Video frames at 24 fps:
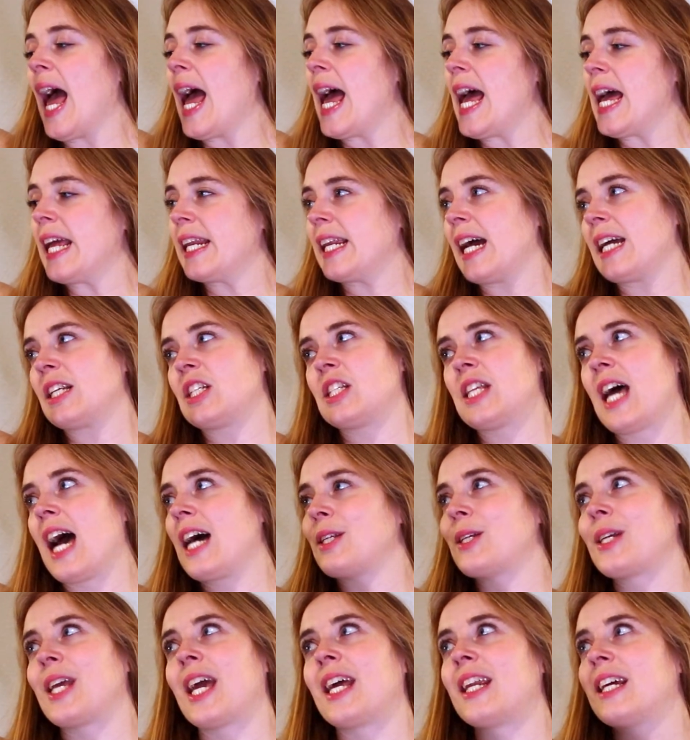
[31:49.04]
And I just
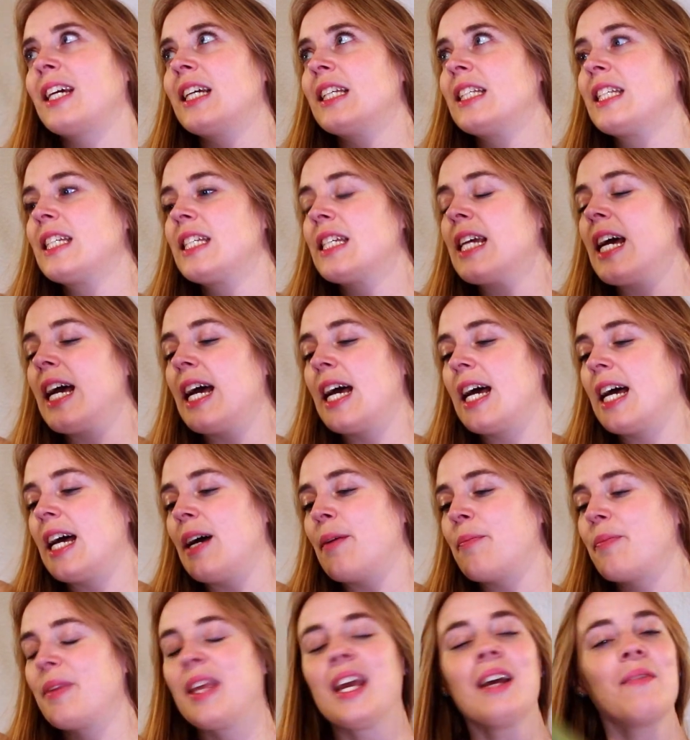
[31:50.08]
had to get it.
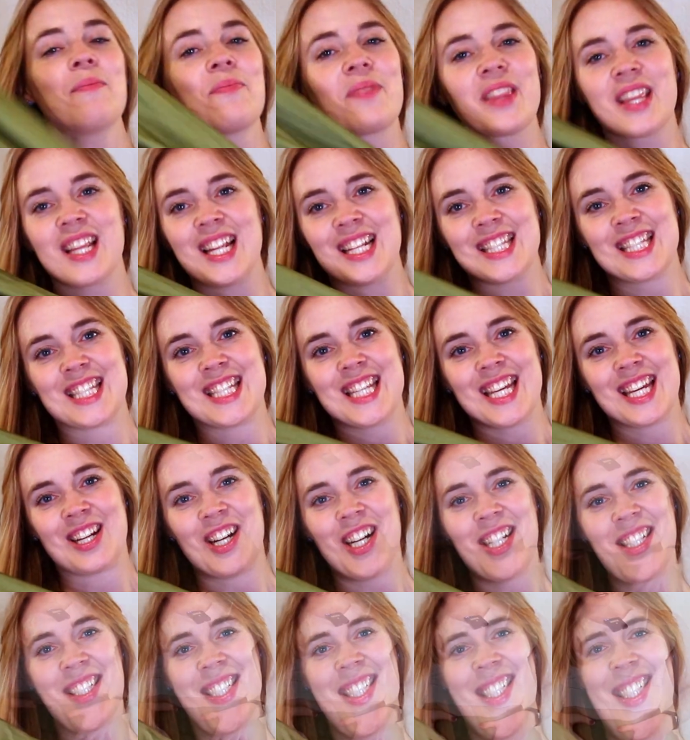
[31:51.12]
Yeah, let's see it
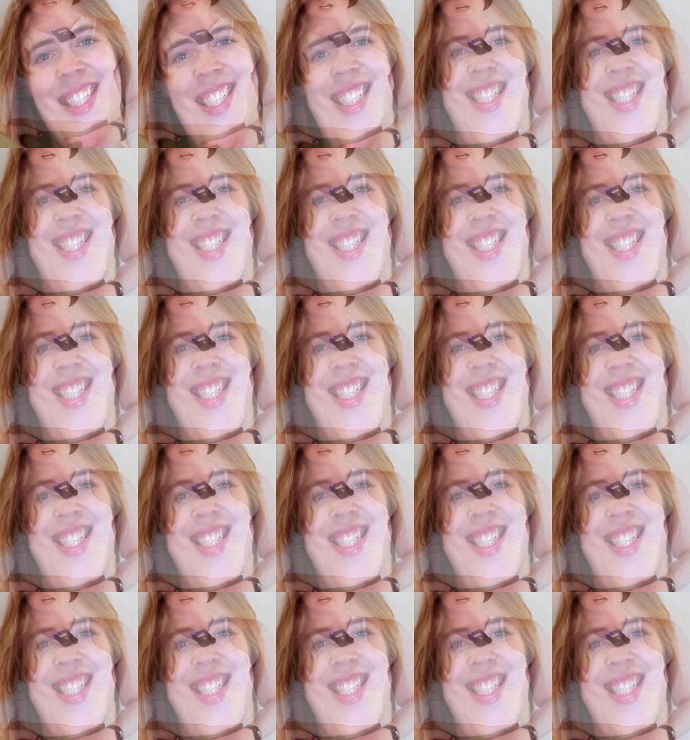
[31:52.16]
on.